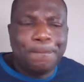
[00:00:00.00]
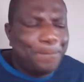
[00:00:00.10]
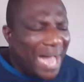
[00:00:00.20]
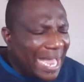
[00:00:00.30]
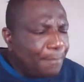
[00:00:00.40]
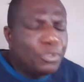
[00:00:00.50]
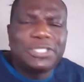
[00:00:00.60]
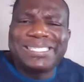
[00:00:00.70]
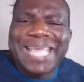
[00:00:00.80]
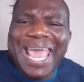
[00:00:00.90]

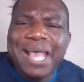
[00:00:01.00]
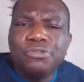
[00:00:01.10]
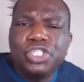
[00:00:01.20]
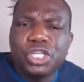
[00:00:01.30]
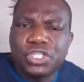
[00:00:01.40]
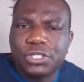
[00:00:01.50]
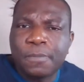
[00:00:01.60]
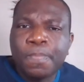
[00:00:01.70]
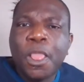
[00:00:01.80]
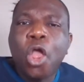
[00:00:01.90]
Bible tells us
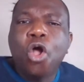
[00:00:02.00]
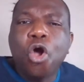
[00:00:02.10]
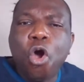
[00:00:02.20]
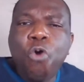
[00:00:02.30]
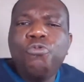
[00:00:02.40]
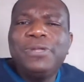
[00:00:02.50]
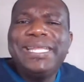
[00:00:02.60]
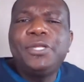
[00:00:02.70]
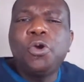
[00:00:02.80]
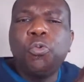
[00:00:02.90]

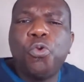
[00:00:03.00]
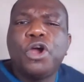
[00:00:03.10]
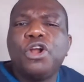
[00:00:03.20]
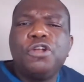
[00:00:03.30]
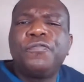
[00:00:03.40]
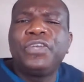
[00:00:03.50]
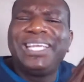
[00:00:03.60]
only the Word of